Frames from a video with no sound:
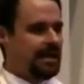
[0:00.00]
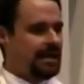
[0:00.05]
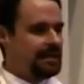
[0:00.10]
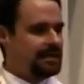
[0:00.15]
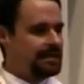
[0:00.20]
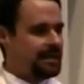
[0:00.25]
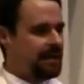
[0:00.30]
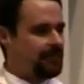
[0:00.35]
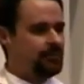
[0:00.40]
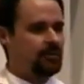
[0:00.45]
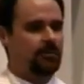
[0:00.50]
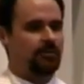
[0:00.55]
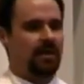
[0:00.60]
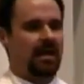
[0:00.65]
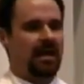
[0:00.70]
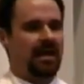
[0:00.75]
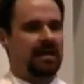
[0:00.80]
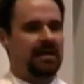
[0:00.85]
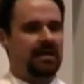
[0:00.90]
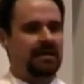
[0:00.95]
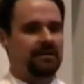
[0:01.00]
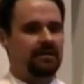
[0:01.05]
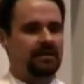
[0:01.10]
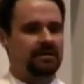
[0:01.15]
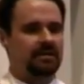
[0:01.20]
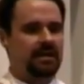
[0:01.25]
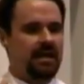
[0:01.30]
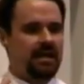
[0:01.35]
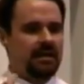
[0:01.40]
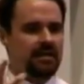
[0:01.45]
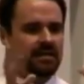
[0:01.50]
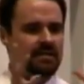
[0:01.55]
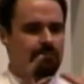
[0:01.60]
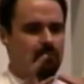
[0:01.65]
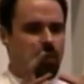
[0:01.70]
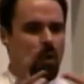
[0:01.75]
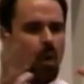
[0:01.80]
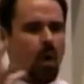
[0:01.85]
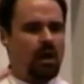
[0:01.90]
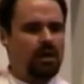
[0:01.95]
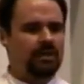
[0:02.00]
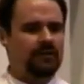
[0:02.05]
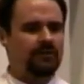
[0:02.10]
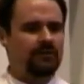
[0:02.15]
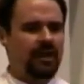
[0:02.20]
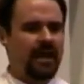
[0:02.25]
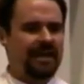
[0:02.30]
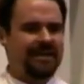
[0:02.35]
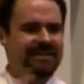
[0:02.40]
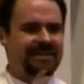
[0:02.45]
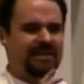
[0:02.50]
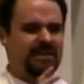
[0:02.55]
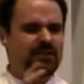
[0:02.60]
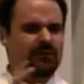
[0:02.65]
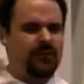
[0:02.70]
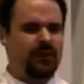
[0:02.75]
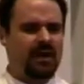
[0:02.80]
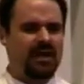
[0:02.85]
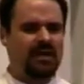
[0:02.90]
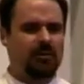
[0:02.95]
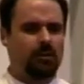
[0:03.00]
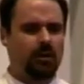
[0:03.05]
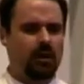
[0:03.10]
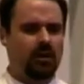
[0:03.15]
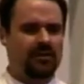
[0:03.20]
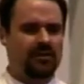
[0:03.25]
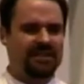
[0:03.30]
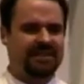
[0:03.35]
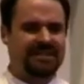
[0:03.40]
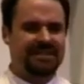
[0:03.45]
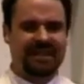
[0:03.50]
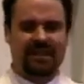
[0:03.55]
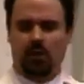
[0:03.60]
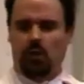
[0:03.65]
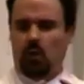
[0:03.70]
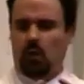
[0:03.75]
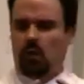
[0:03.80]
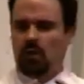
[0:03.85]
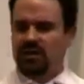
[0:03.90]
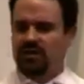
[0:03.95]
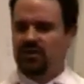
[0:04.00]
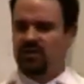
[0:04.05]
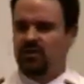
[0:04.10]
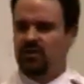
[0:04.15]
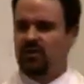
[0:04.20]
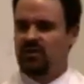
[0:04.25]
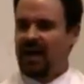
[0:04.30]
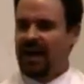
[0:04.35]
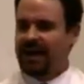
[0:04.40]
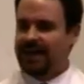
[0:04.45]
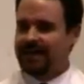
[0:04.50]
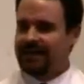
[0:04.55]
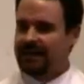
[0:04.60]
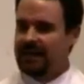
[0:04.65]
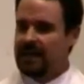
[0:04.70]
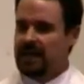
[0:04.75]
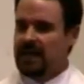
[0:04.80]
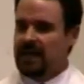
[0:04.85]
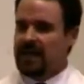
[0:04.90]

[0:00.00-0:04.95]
his upper body, in this, this ball of light, this fireball, this yellow-orange sun,